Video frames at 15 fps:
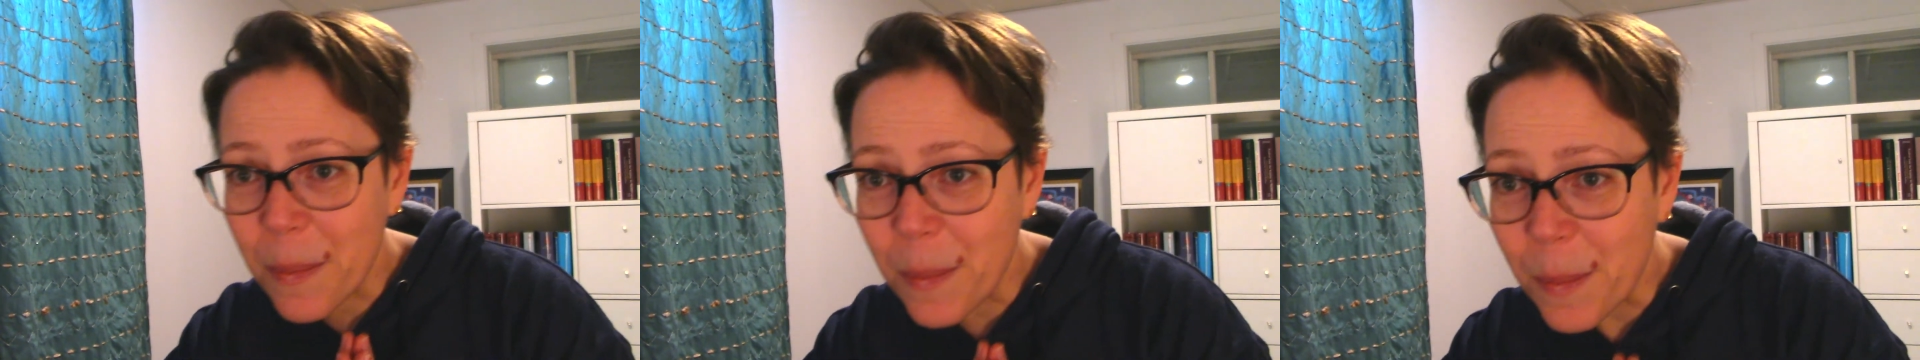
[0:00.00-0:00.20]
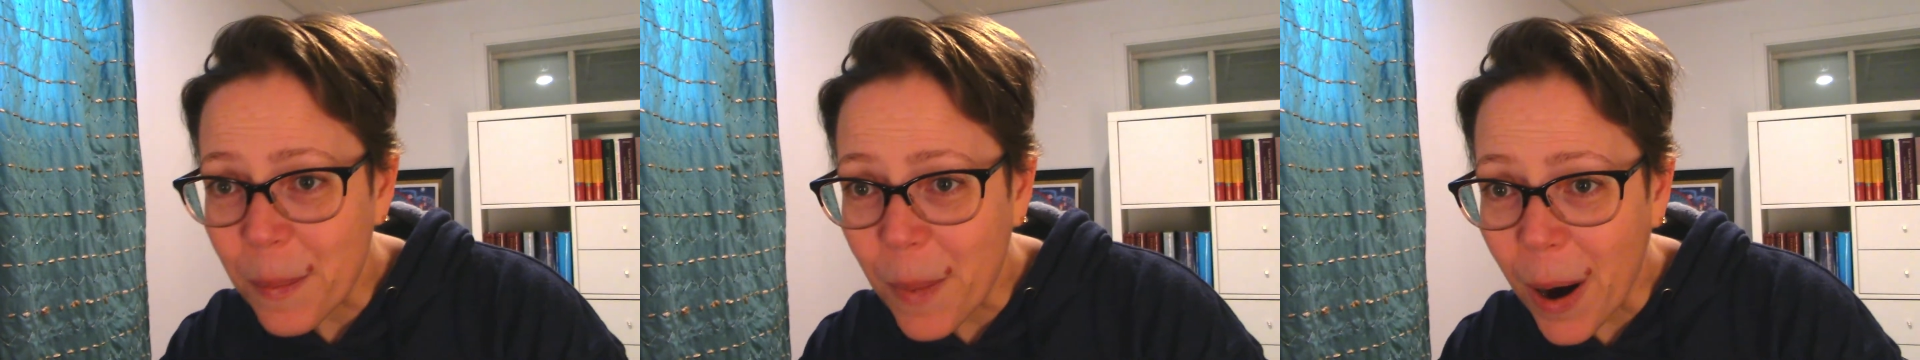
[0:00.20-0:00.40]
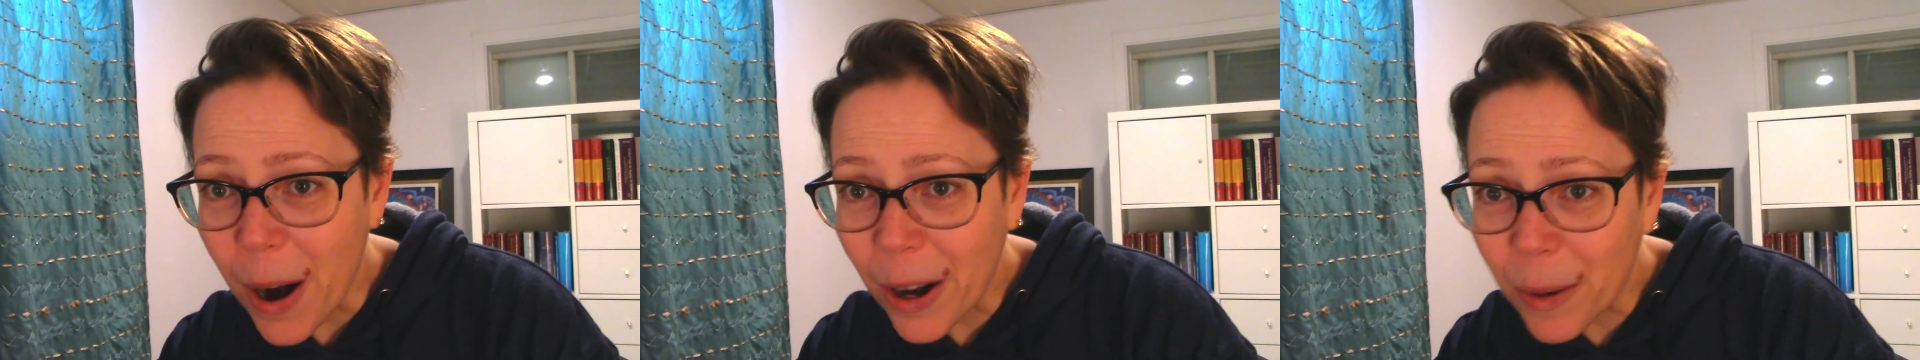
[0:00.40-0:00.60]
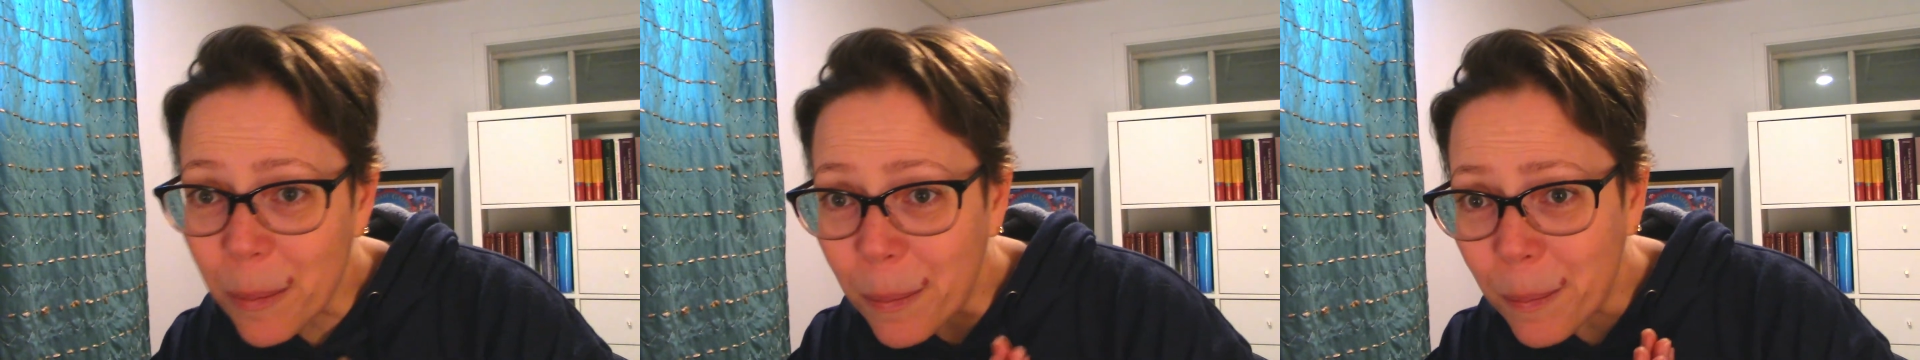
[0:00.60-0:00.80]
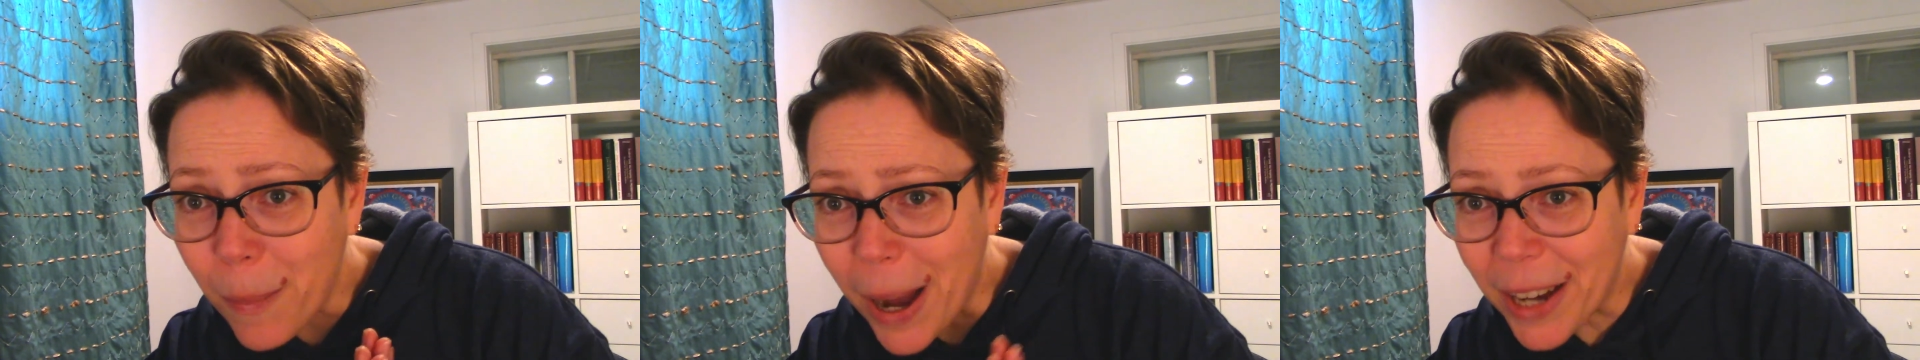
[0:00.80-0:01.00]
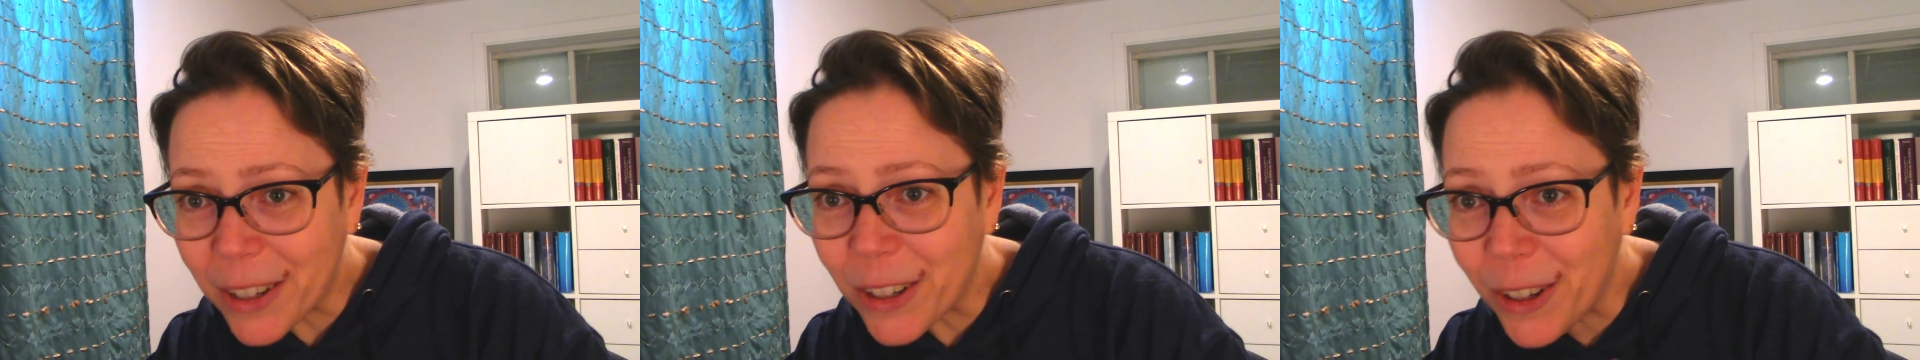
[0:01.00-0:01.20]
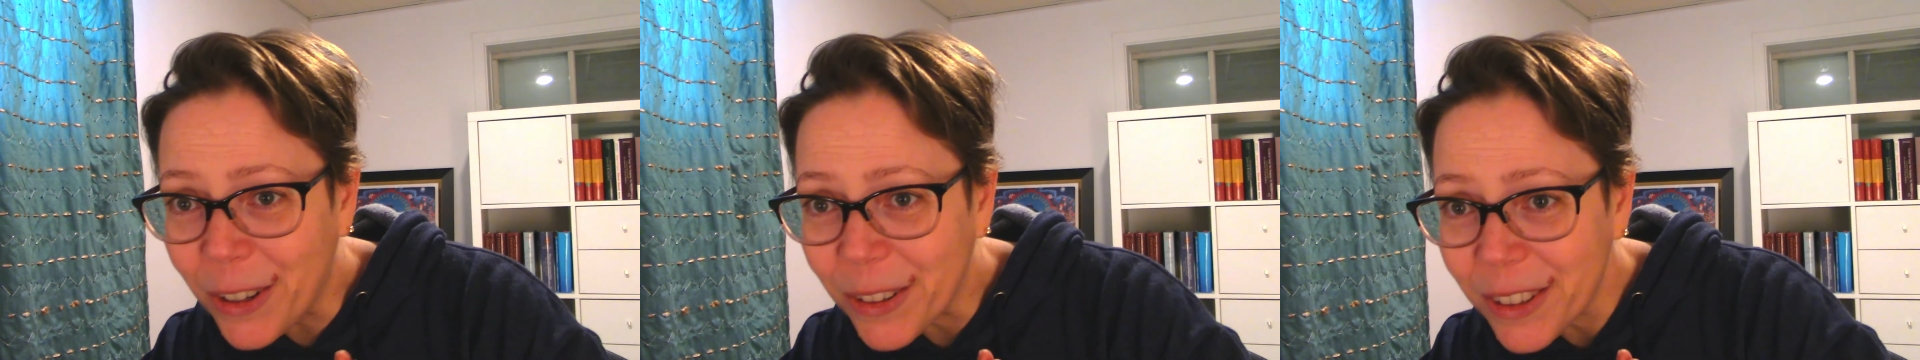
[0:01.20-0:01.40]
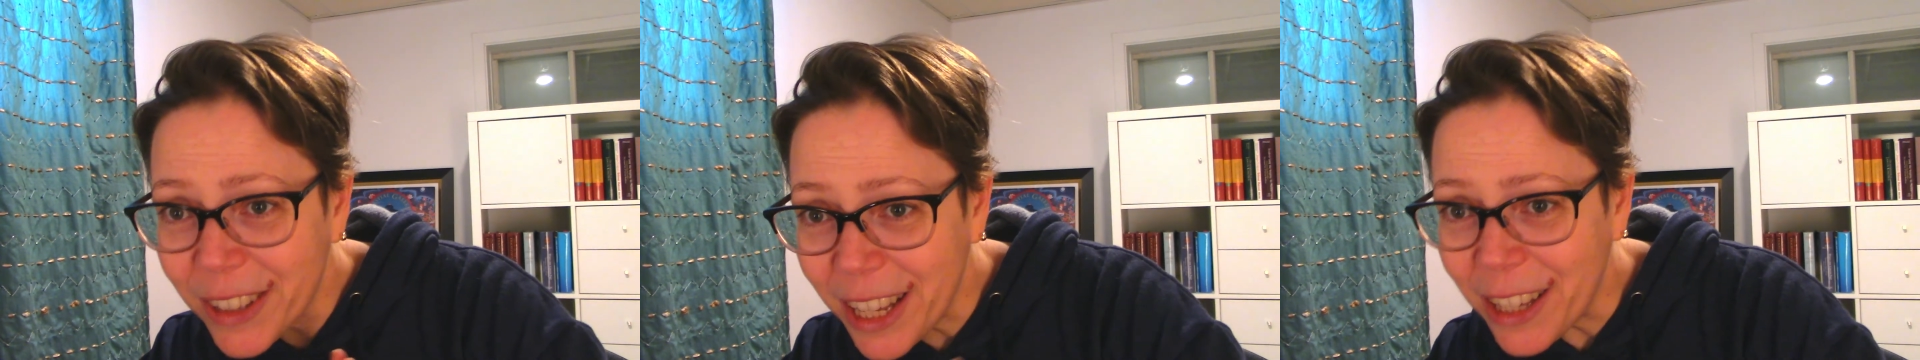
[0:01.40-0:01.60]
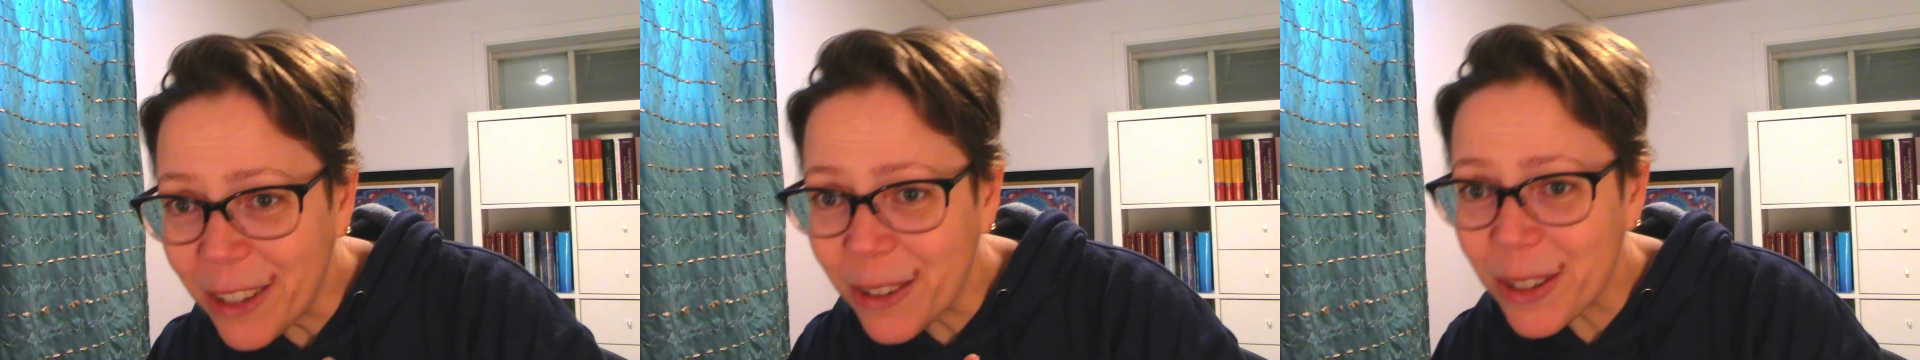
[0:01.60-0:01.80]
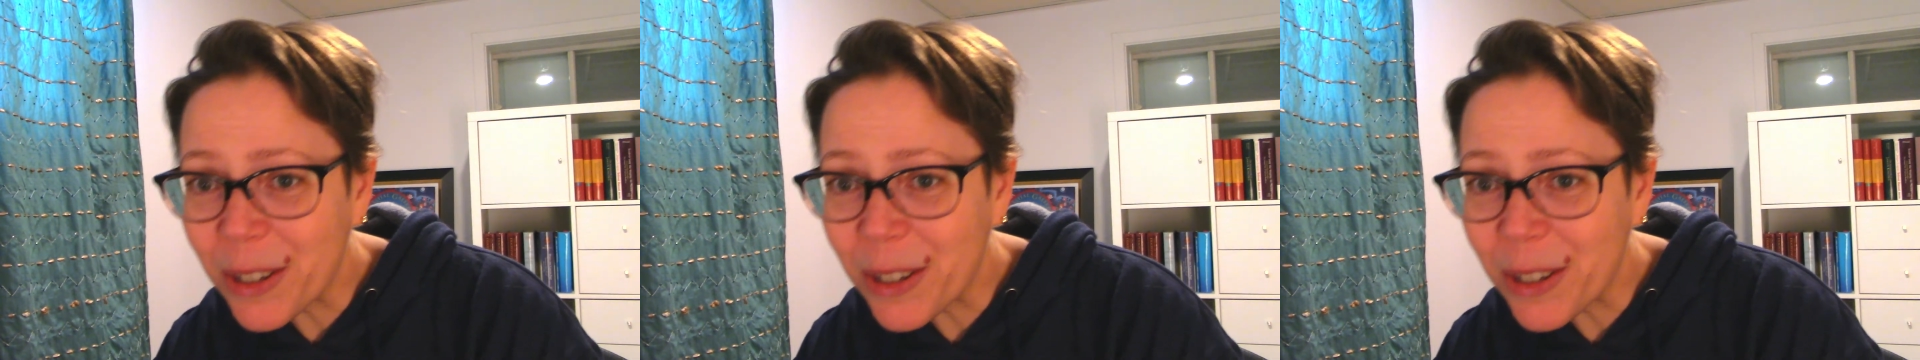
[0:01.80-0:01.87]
Michael, thank you